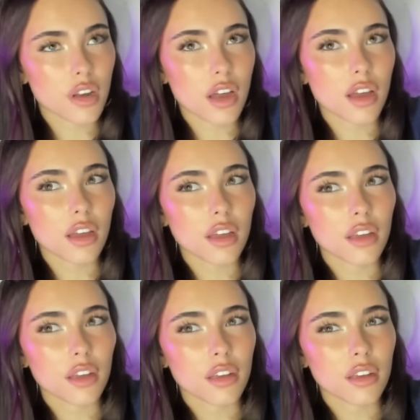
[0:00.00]

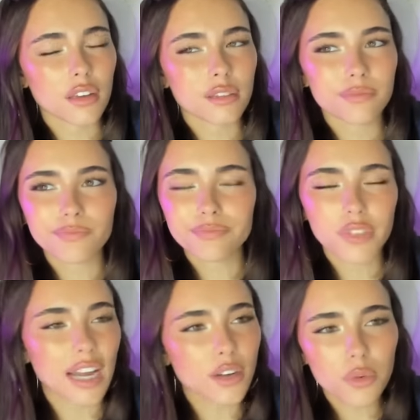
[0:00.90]
I
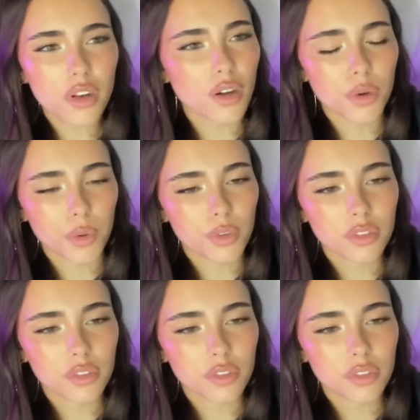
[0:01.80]
I don't know.